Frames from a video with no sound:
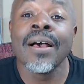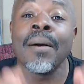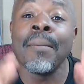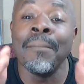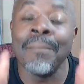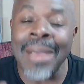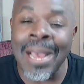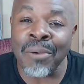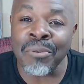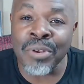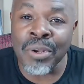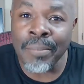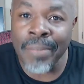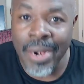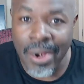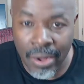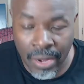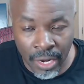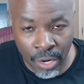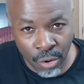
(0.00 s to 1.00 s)
Mountain
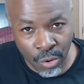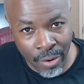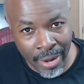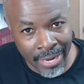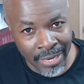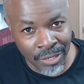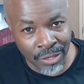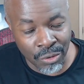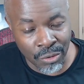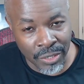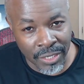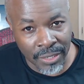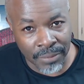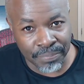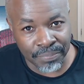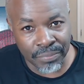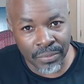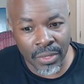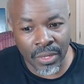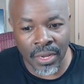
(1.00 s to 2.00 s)
America Credit Union.
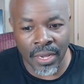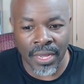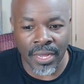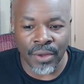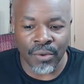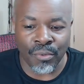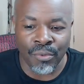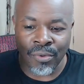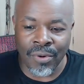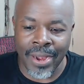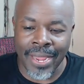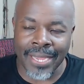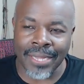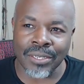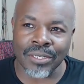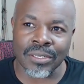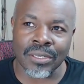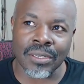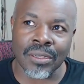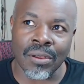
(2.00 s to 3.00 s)
Uh,
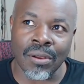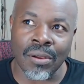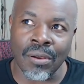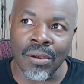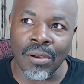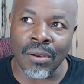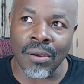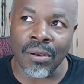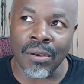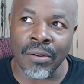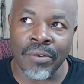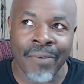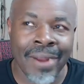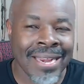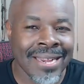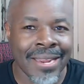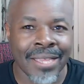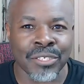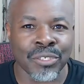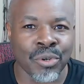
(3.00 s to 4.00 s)
right on
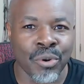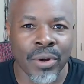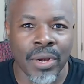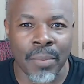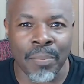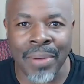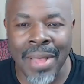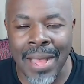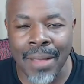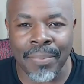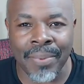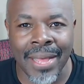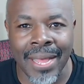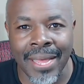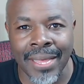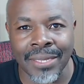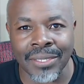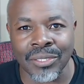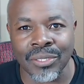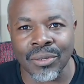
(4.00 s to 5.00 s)
right next door to
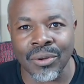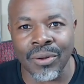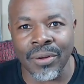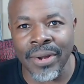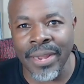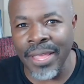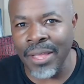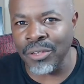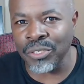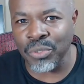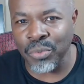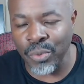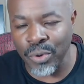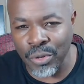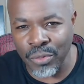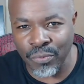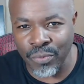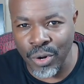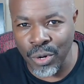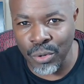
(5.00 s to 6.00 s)
Popeyes on
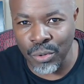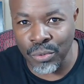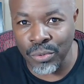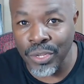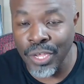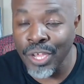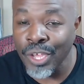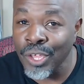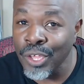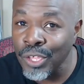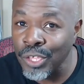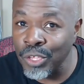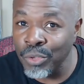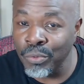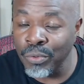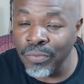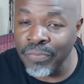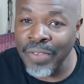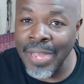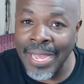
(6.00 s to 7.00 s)
Ellsworth Road, you
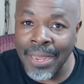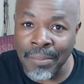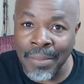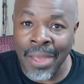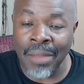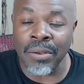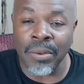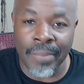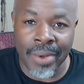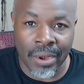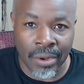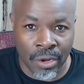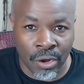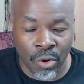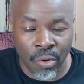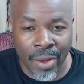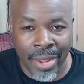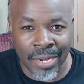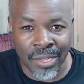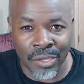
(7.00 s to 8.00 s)
will find Mountain America
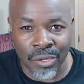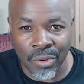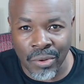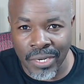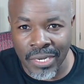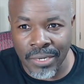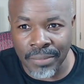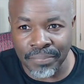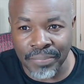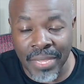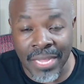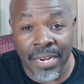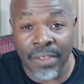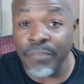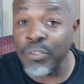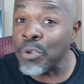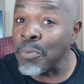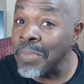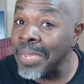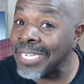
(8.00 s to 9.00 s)
Credit Union. And
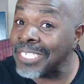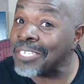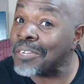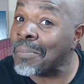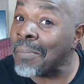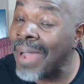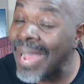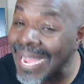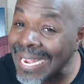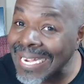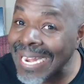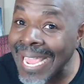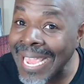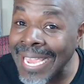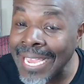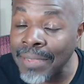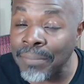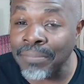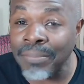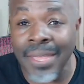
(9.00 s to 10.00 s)
if you mention my
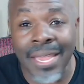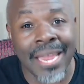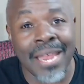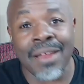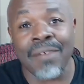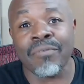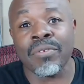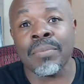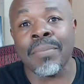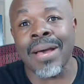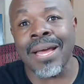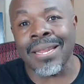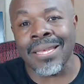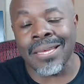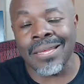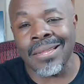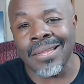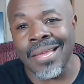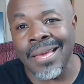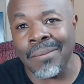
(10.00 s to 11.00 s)
name, everybody
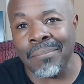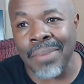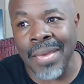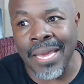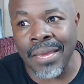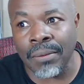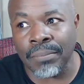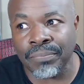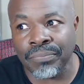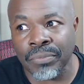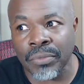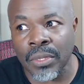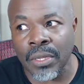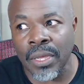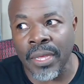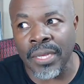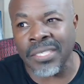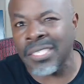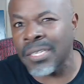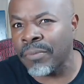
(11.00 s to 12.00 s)
in that bank,
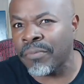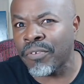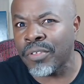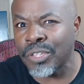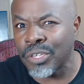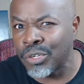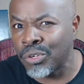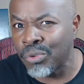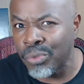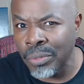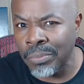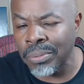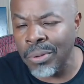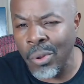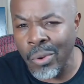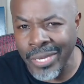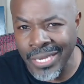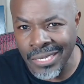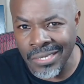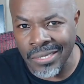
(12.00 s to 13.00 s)
except for the new
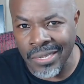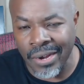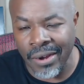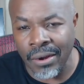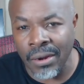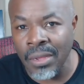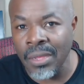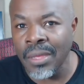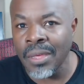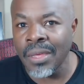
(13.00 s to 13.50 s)
employees there,